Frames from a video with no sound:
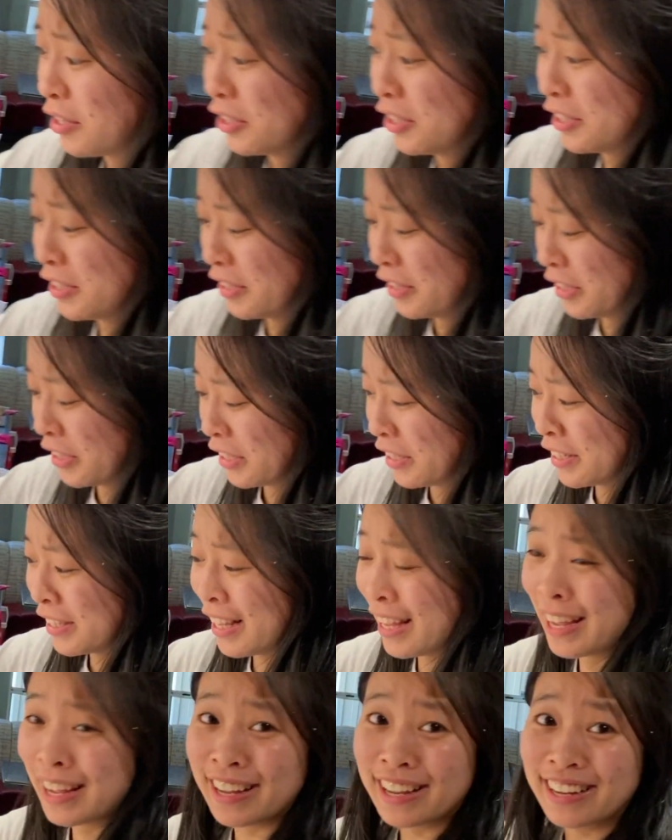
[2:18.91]
she's
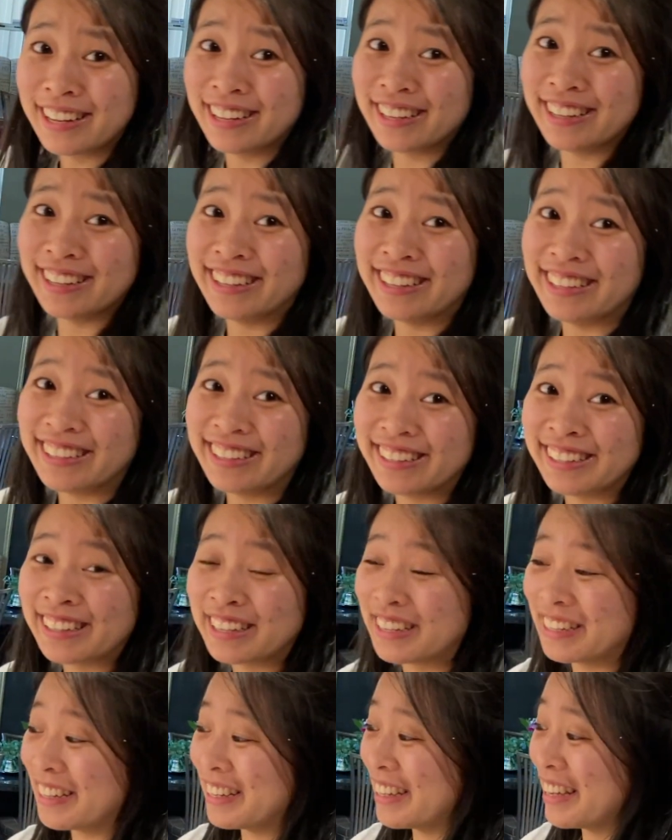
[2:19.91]
like
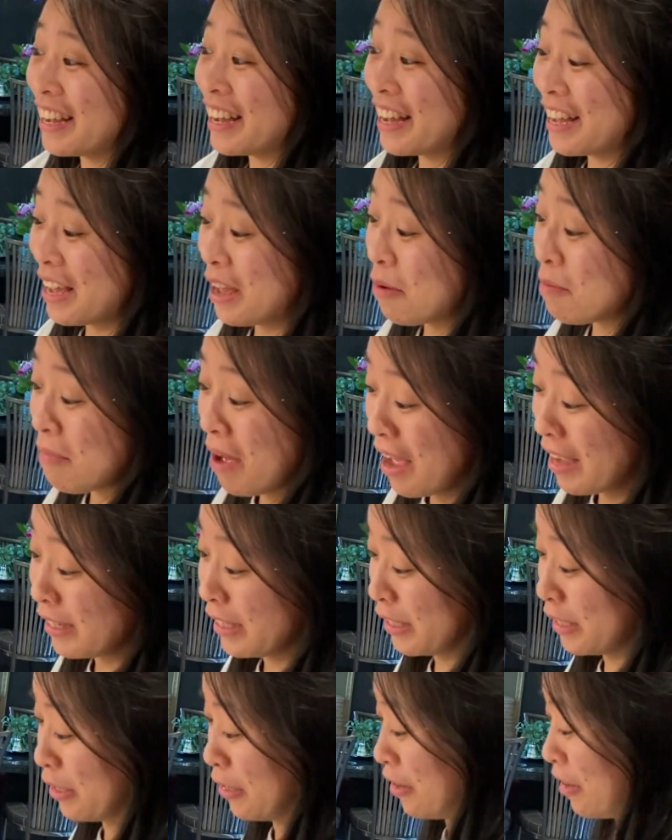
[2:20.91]
a
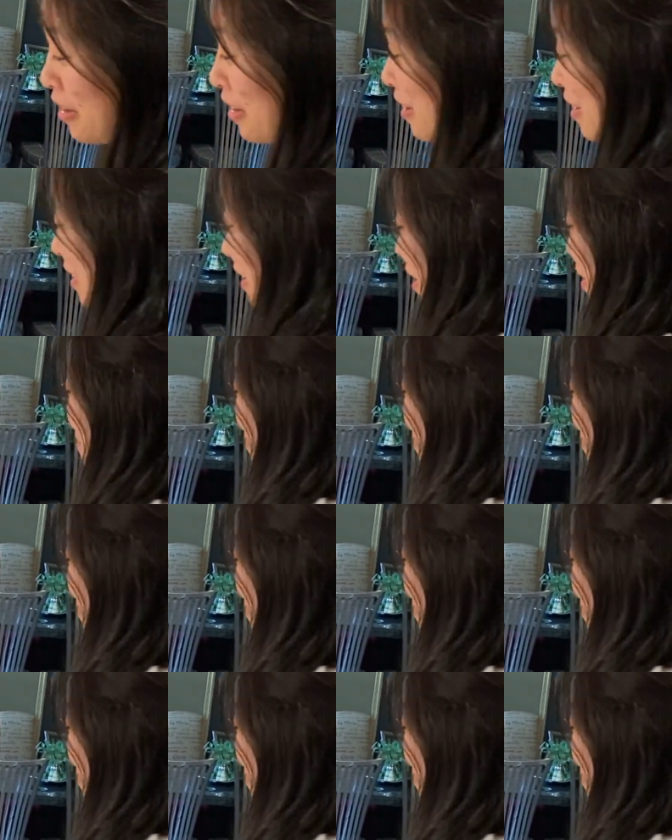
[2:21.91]
master, a